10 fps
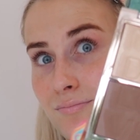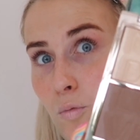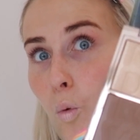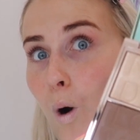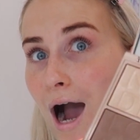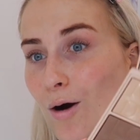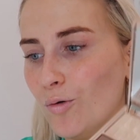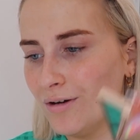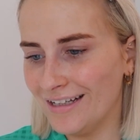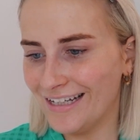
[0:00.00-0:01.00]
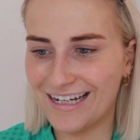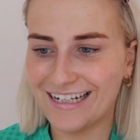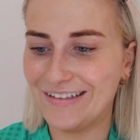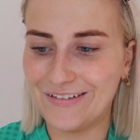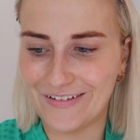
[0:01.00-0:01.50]
wow.
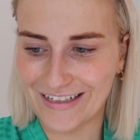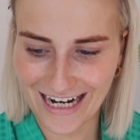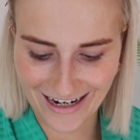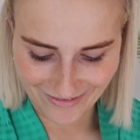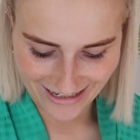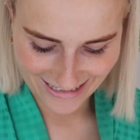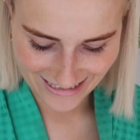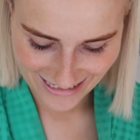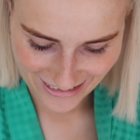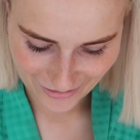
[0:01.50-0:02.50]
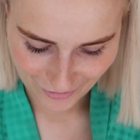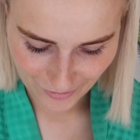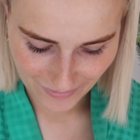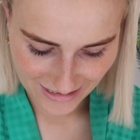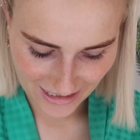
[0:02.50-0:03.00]
Oh, I can't wait to see this all
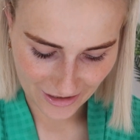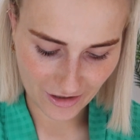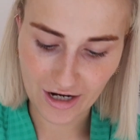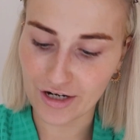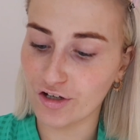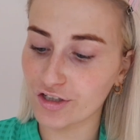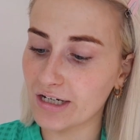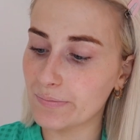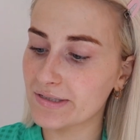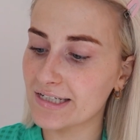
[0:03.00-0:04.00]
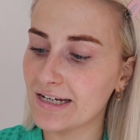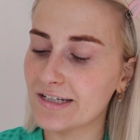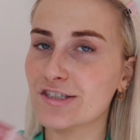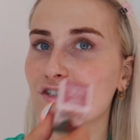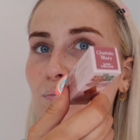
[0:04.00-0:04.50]
coming together. Another lipstick,
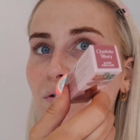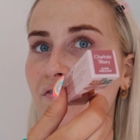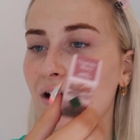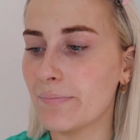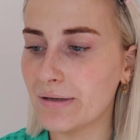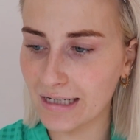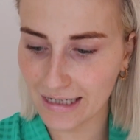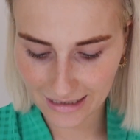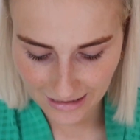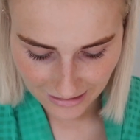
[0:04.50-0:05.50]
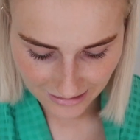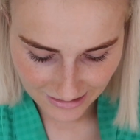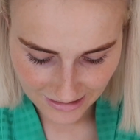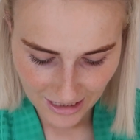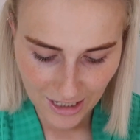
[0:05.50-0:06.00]
super fabulous.
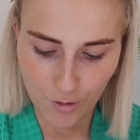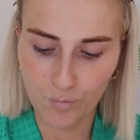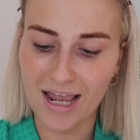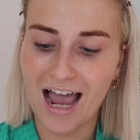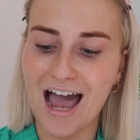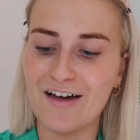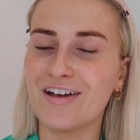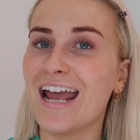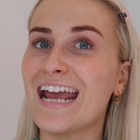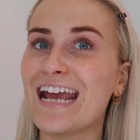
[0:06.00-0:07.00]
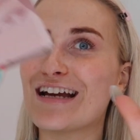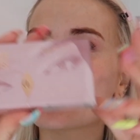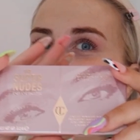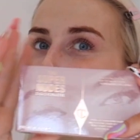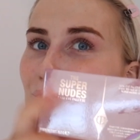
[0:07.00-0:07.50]
We have a
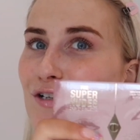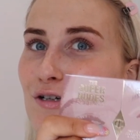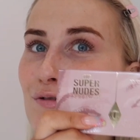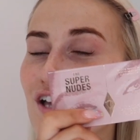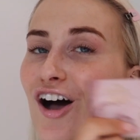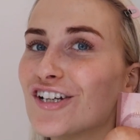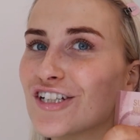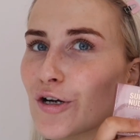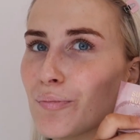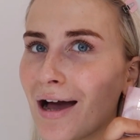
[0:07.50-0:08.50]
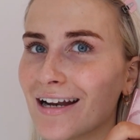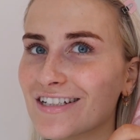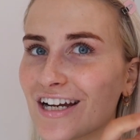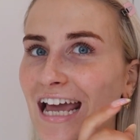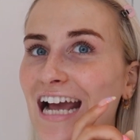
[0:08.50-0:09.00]
Super Nudes eyeshadow palette,
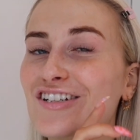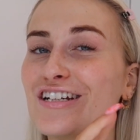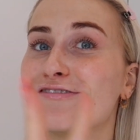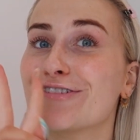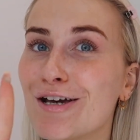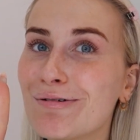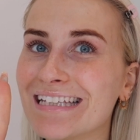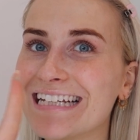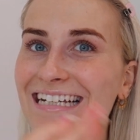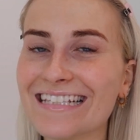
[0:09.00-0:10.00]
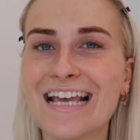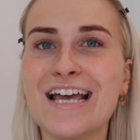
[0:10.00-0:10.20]
and I actually have two of these,